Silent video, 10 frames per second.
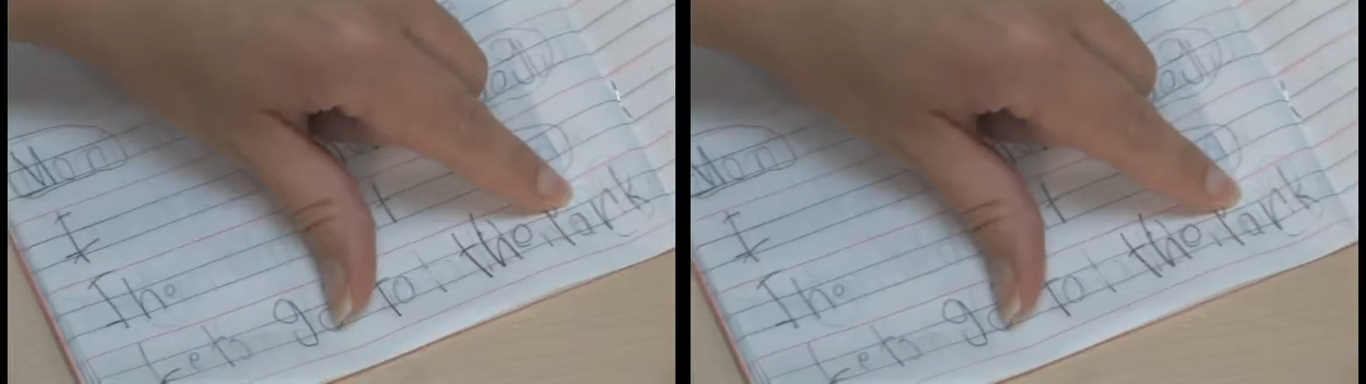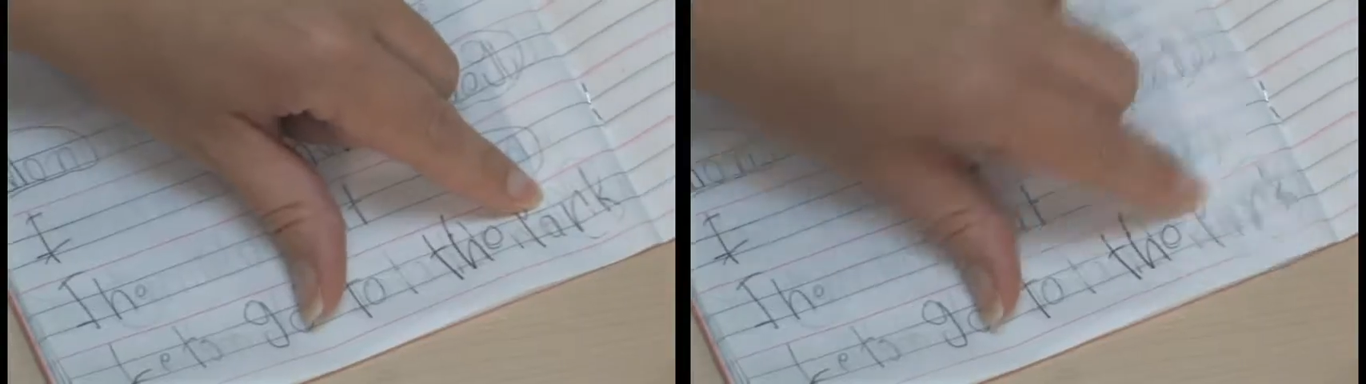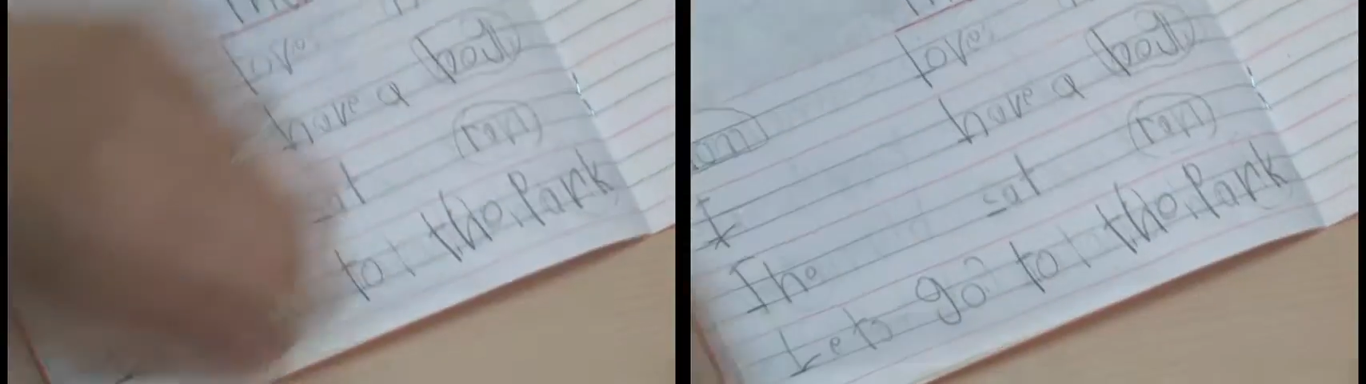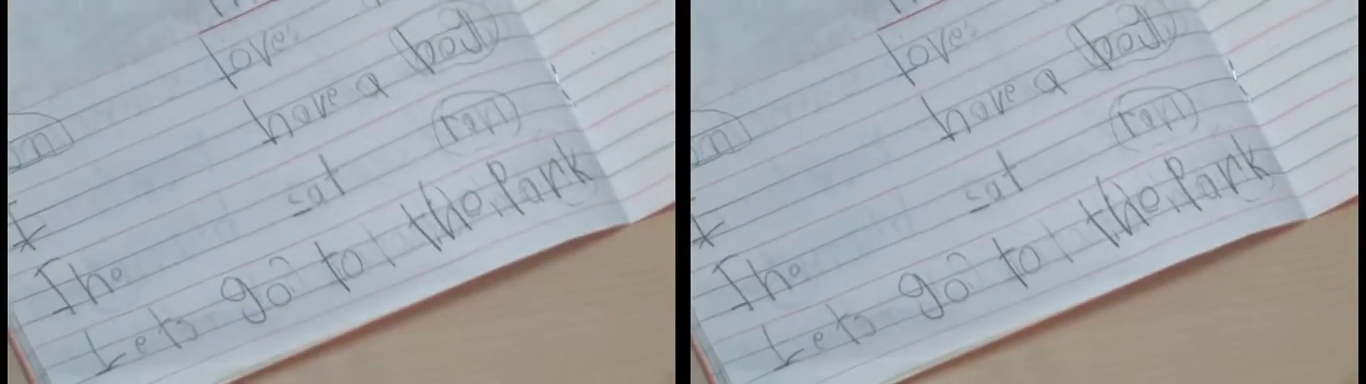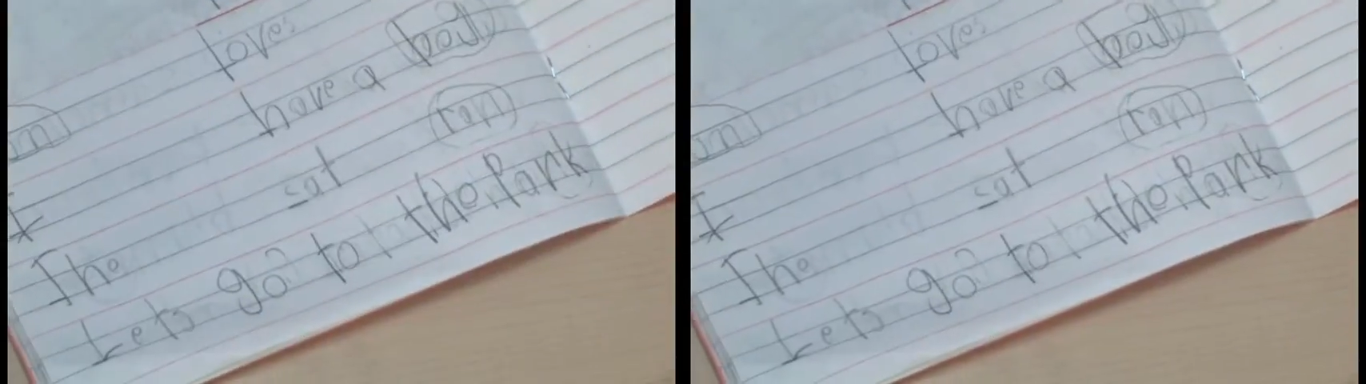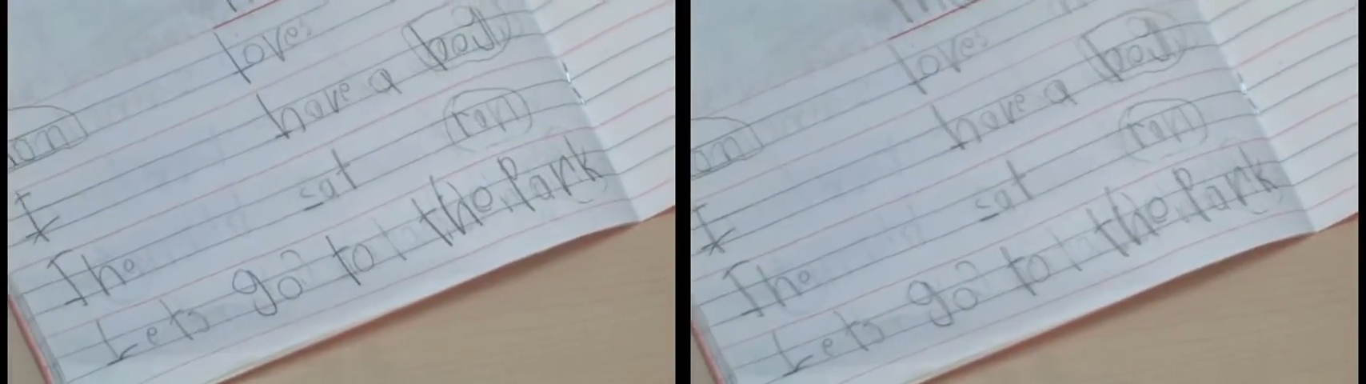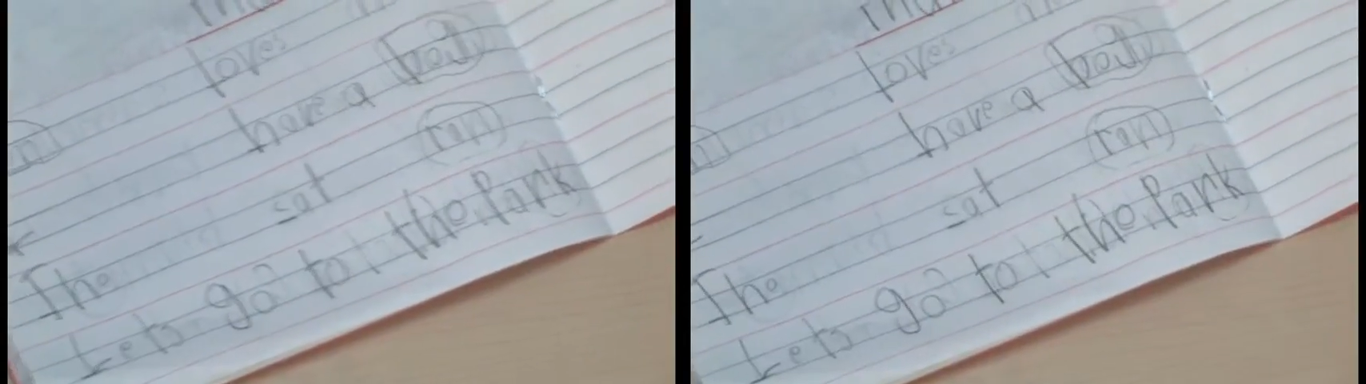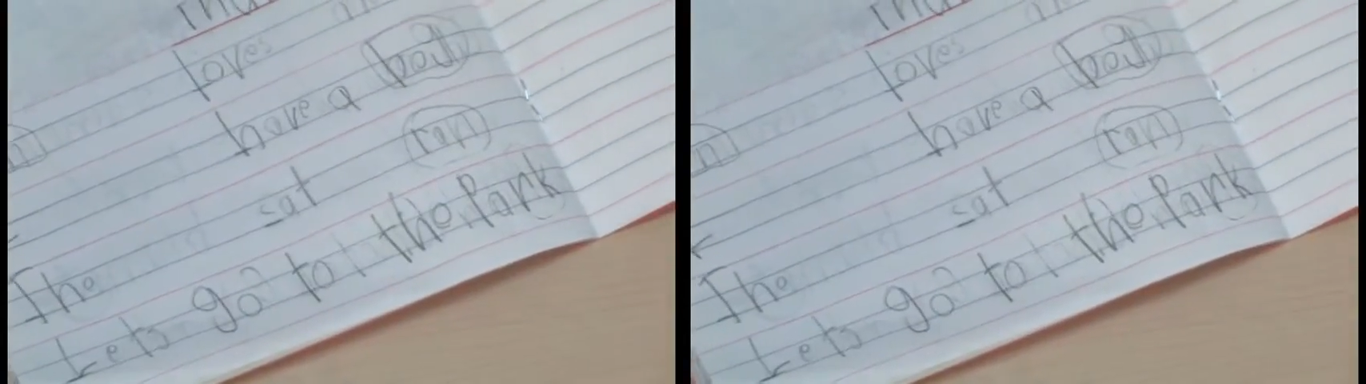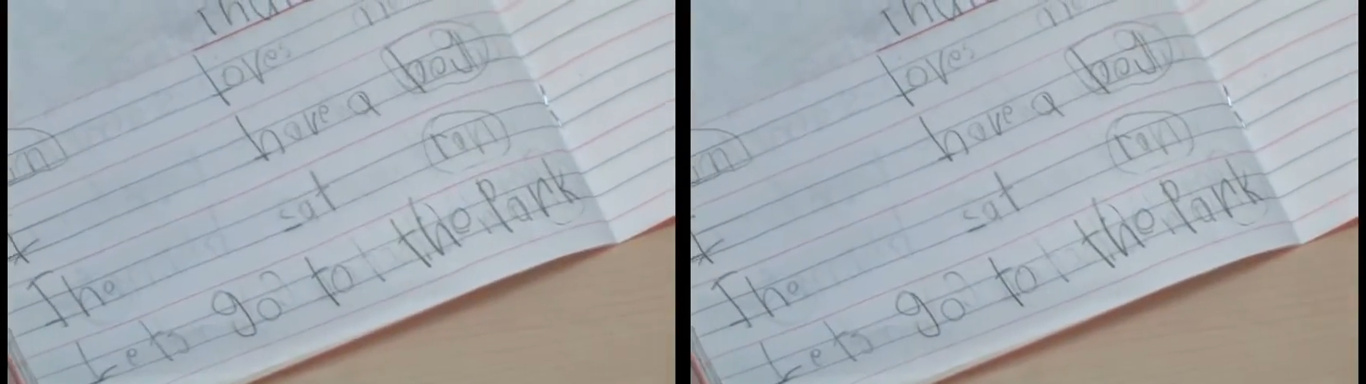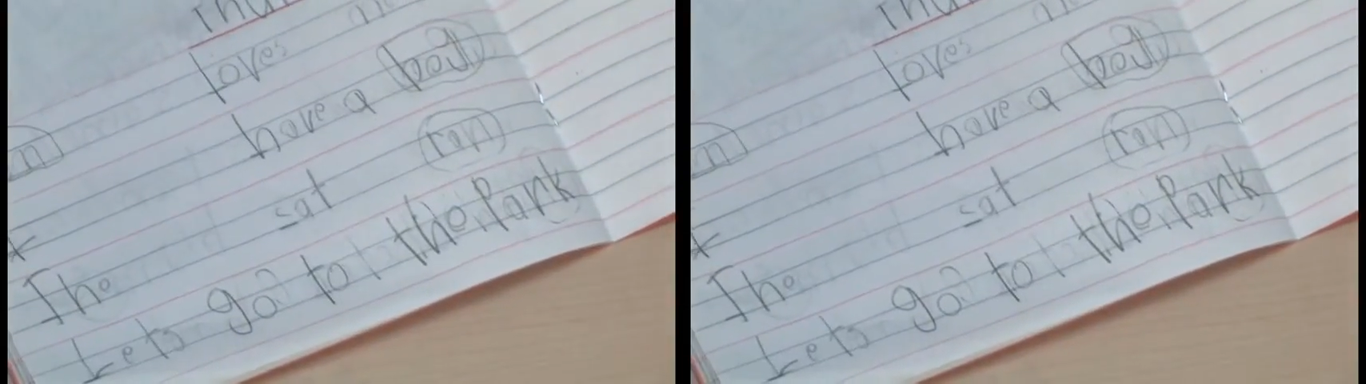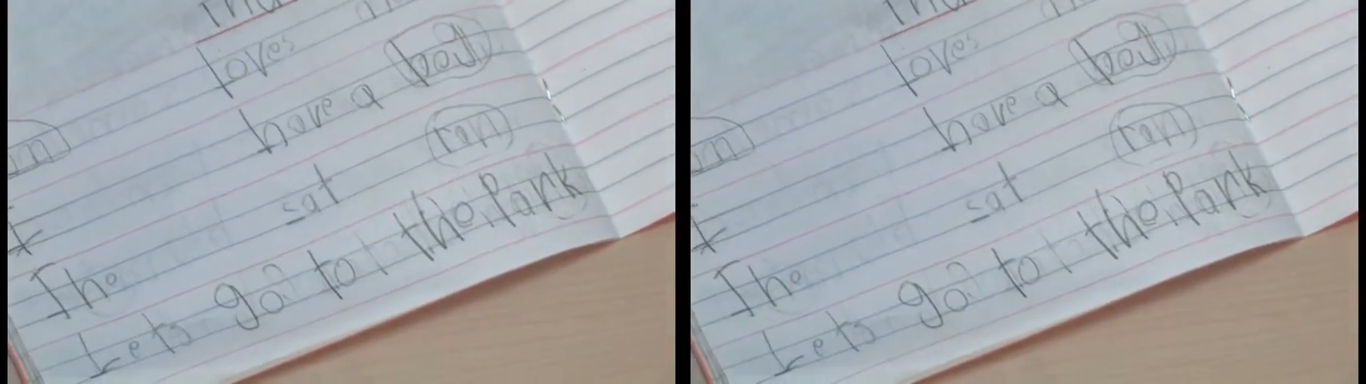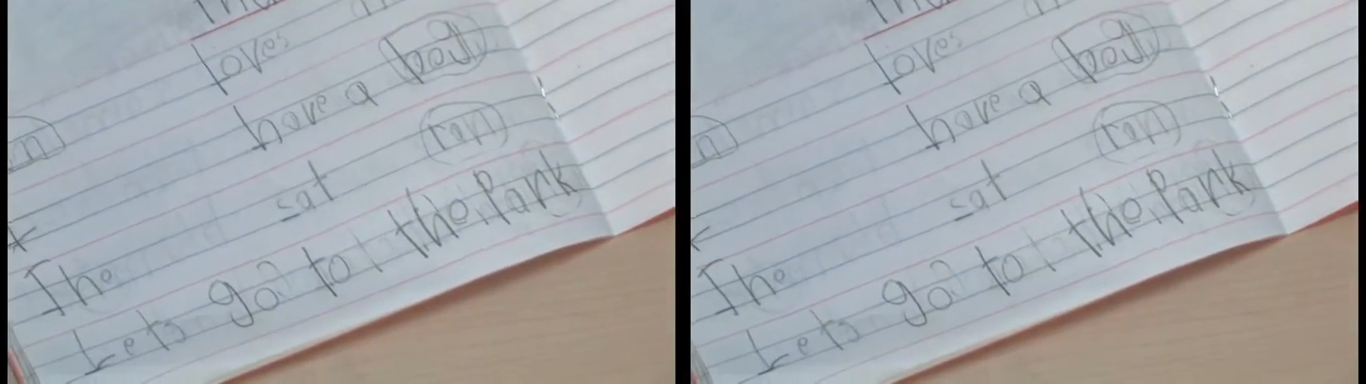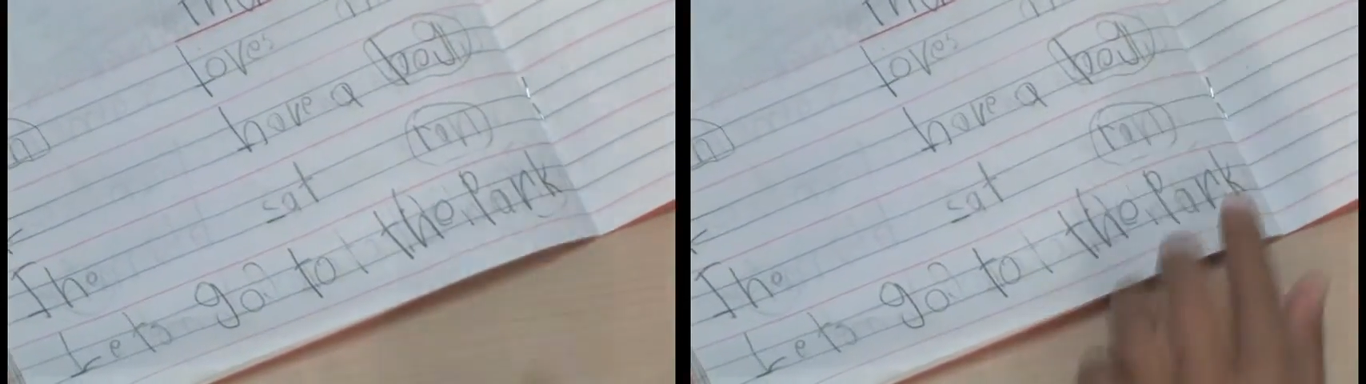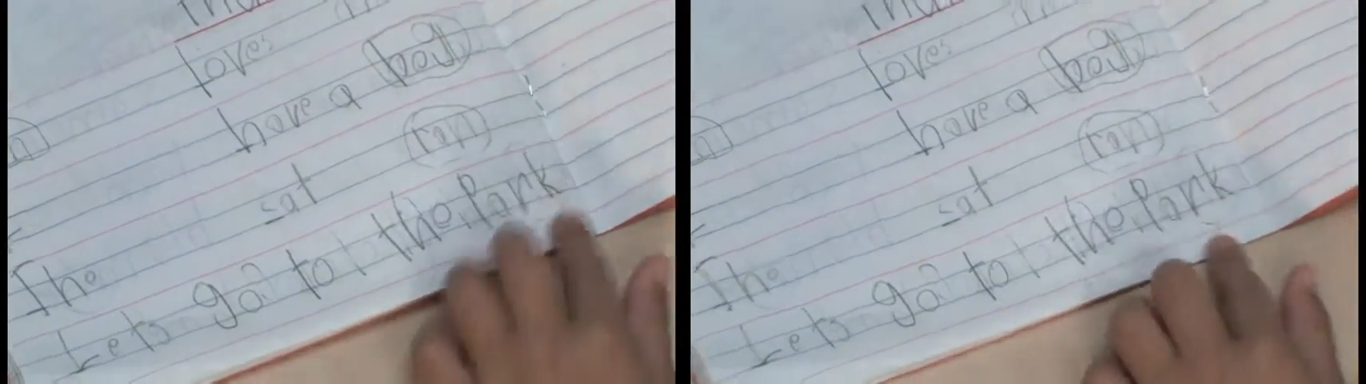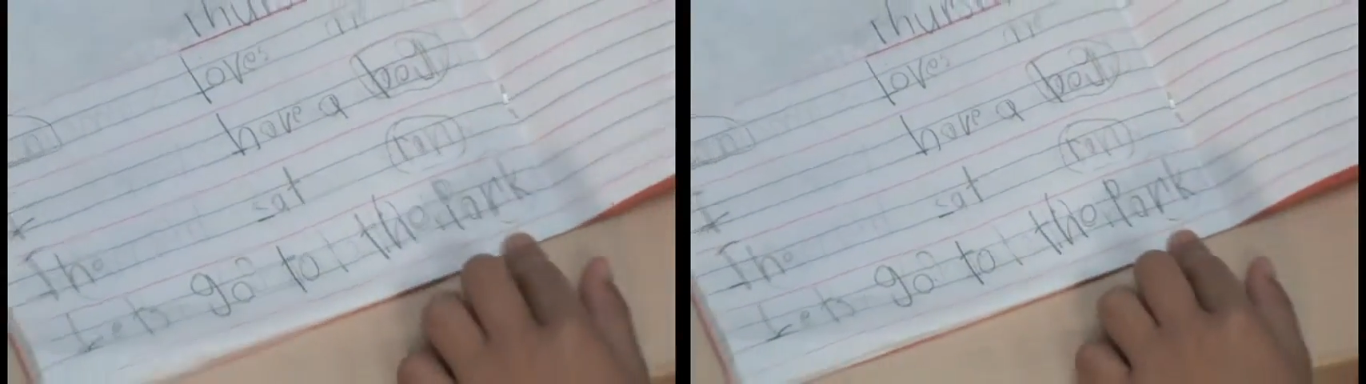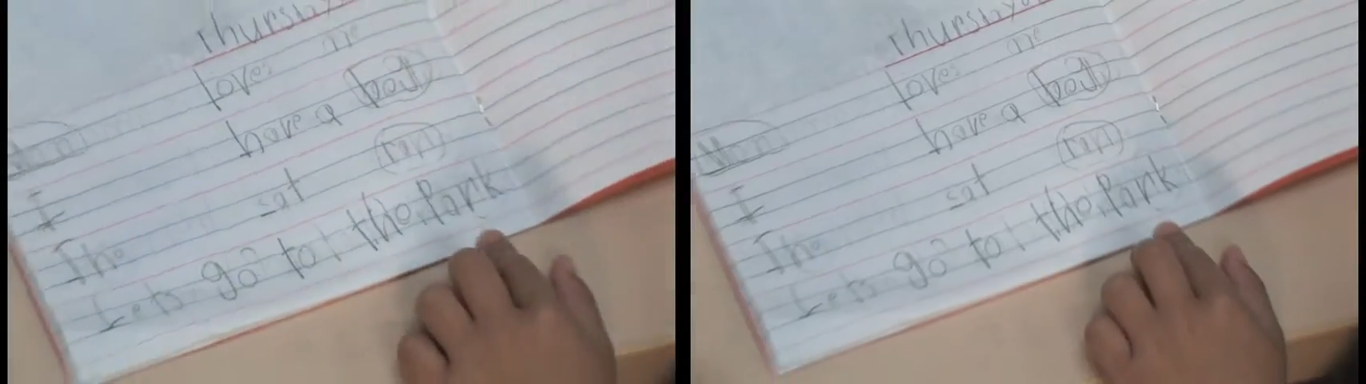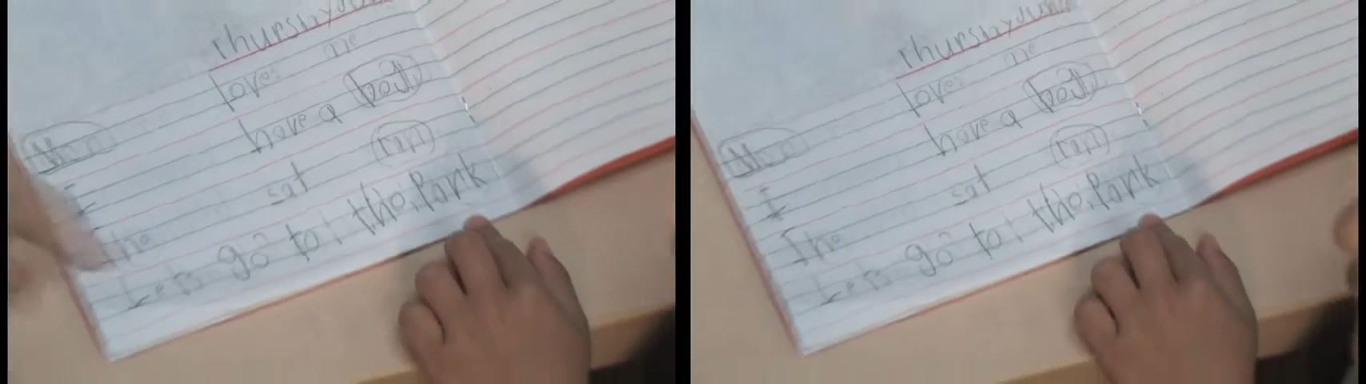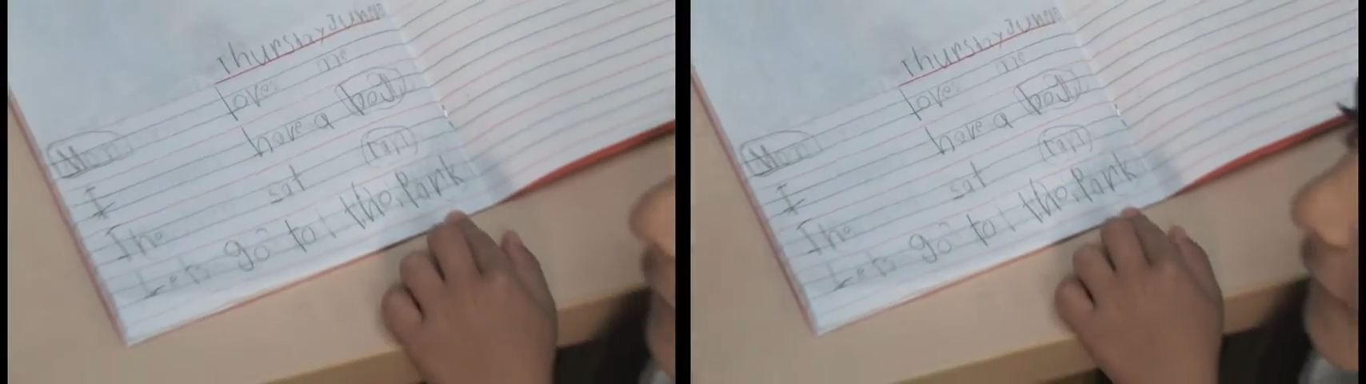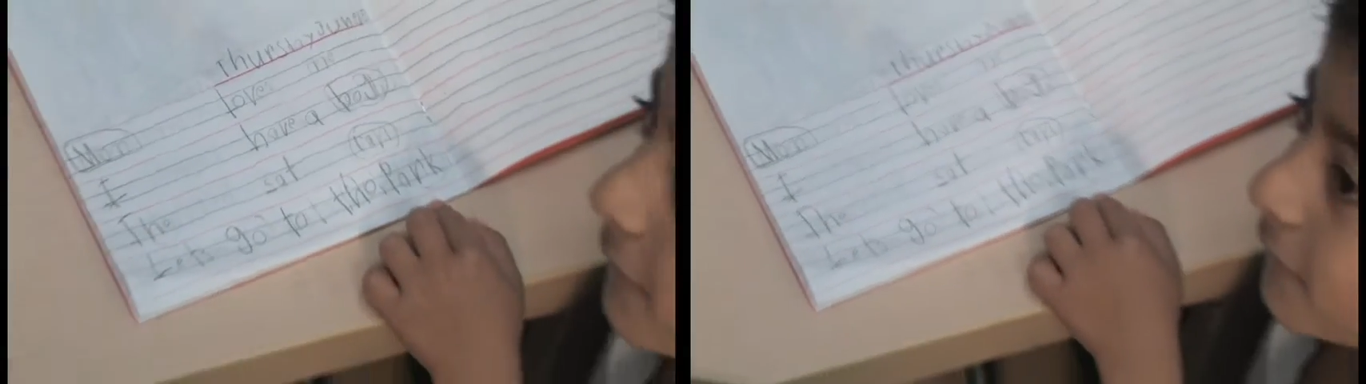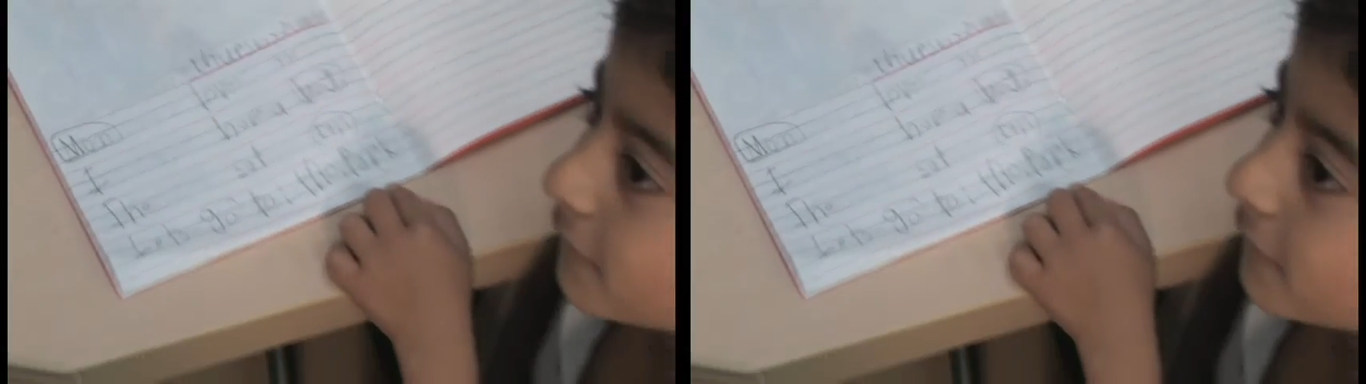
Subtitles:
No face is visible, so there are no lips to read.